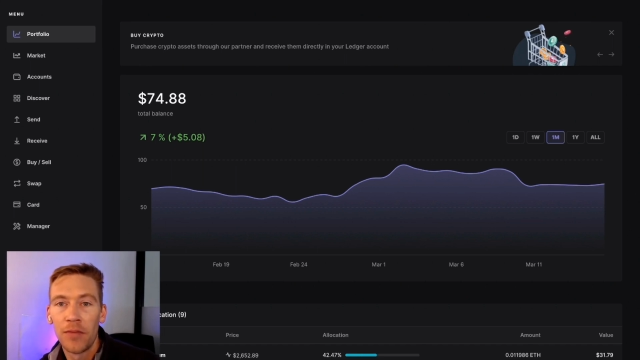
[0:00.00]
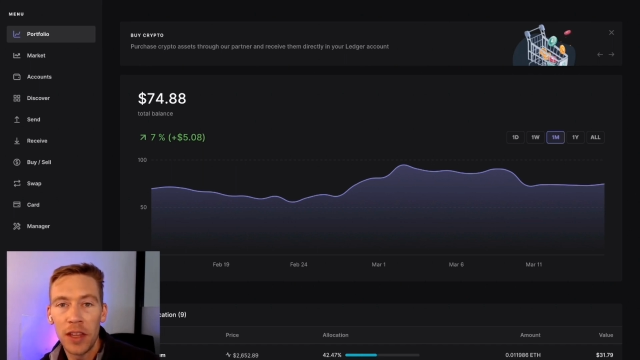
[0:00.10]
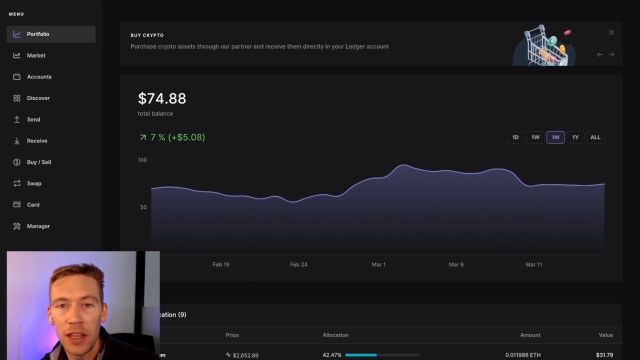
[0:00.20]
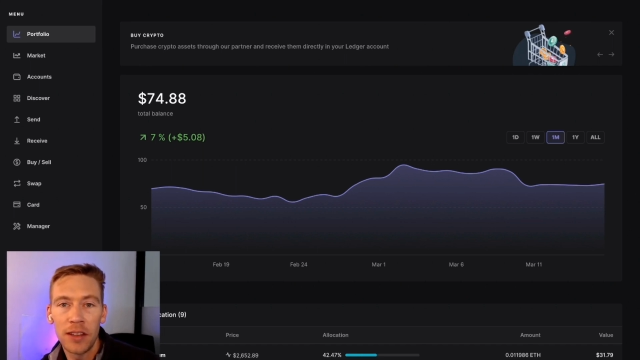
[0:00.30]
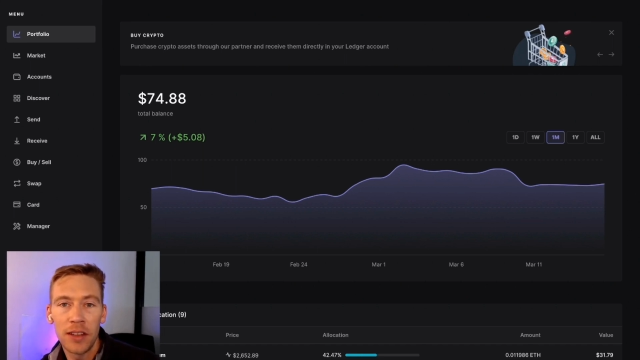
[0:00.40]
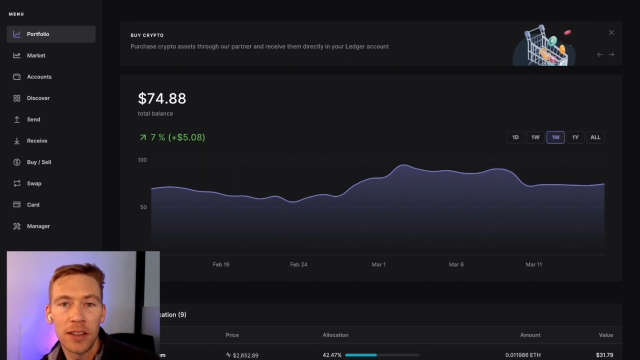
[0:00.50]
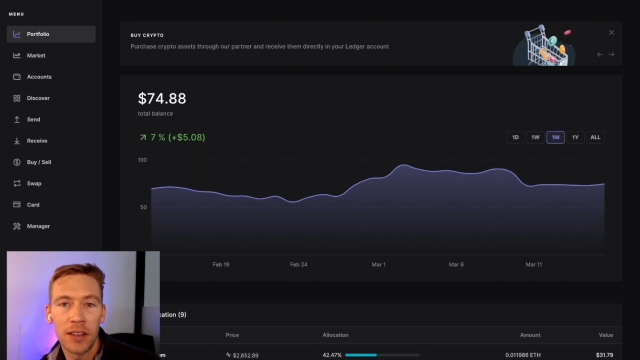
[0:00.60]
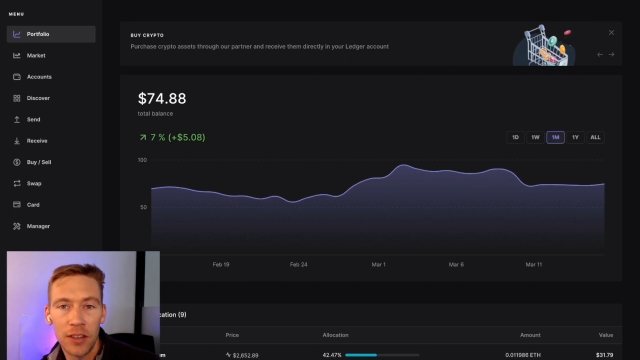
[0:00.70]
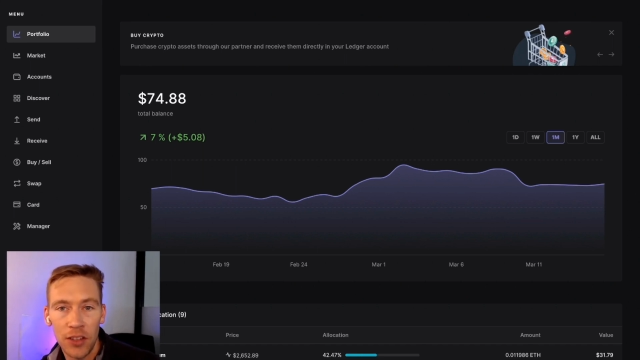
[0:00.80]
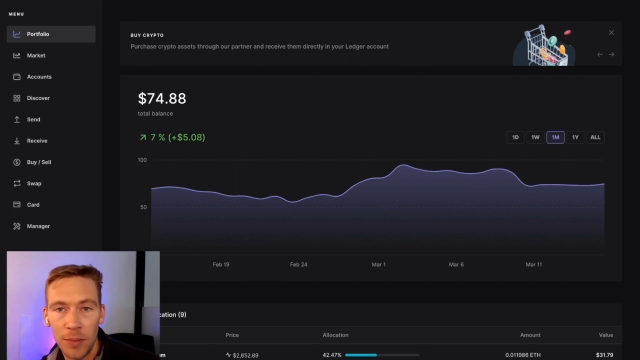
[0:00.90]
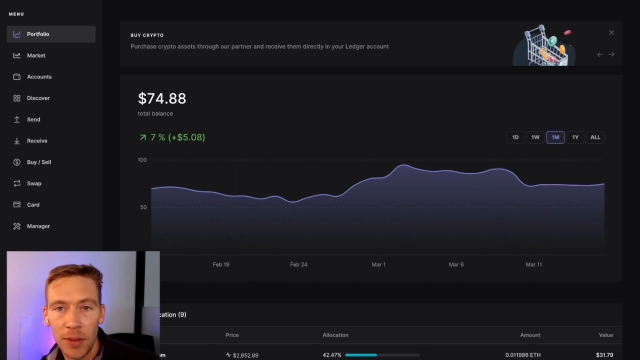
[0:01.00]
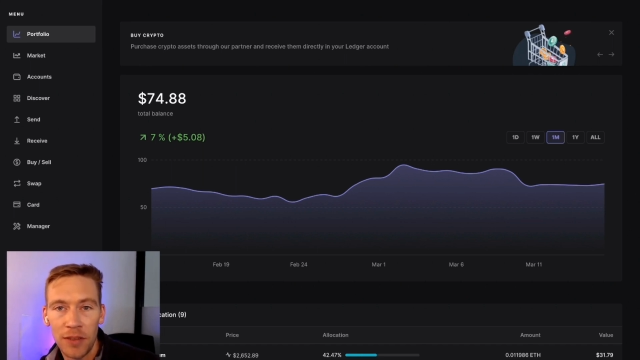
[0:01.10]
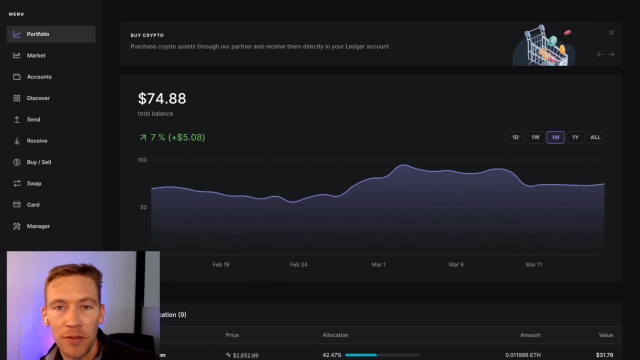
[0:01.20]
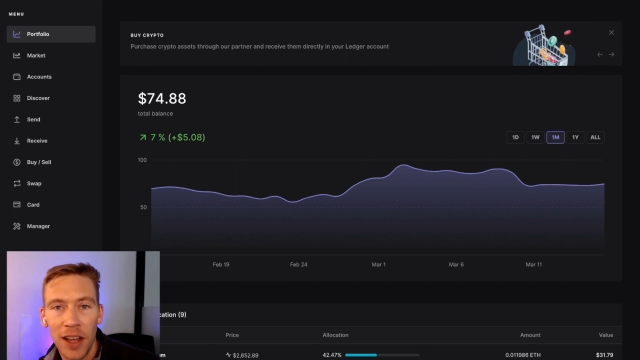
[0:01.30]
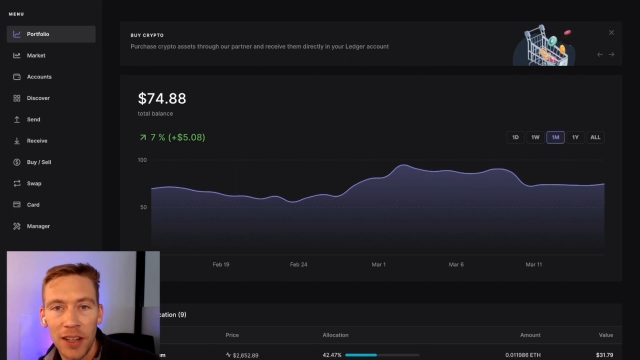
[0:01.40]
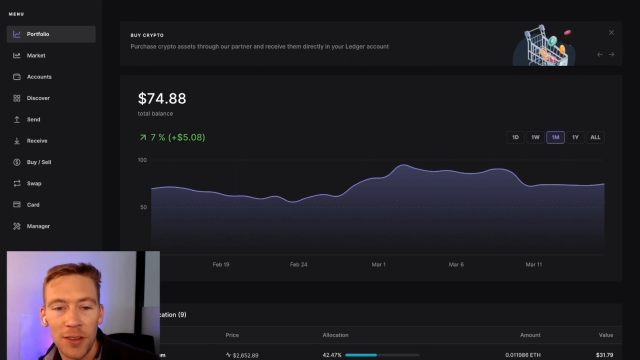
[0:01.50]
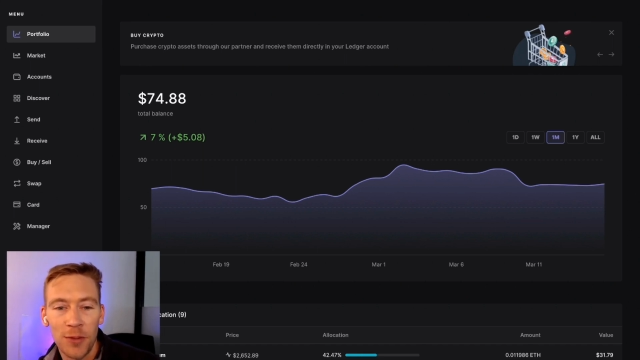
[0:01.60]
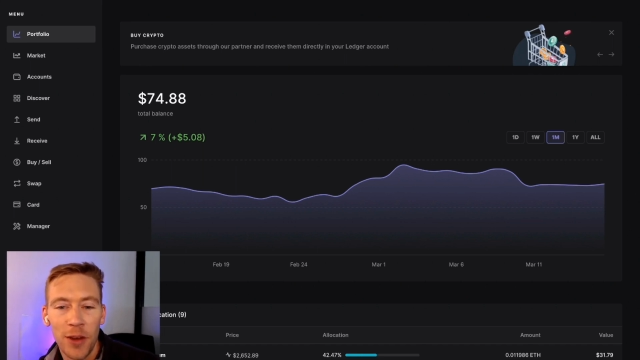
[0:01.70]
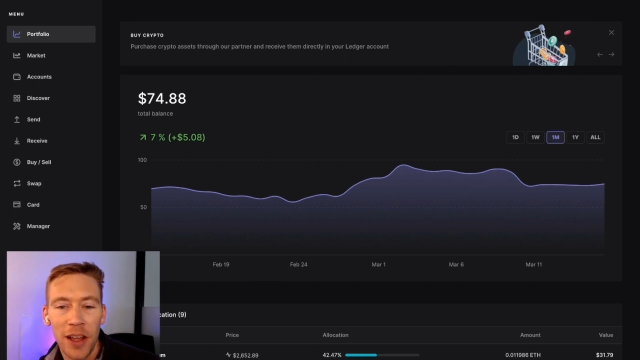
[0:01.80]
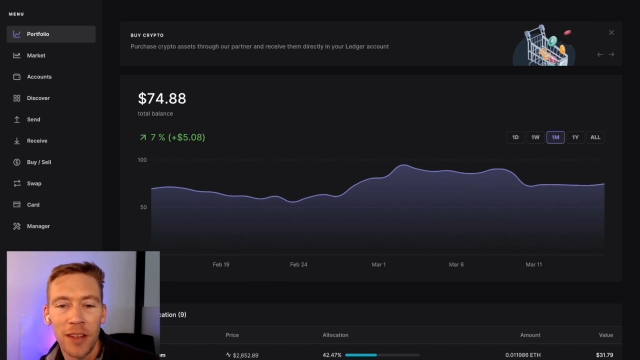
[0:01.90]
the easiest and cheapest and
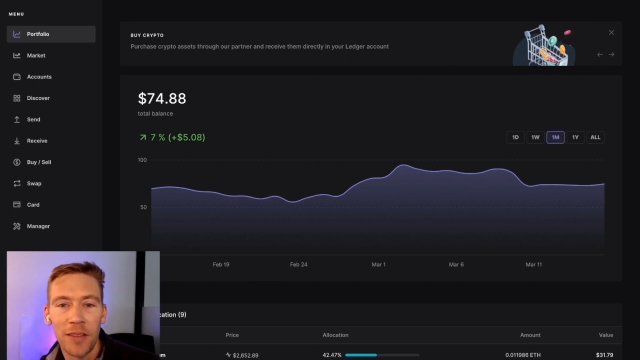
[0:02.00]
fastest way.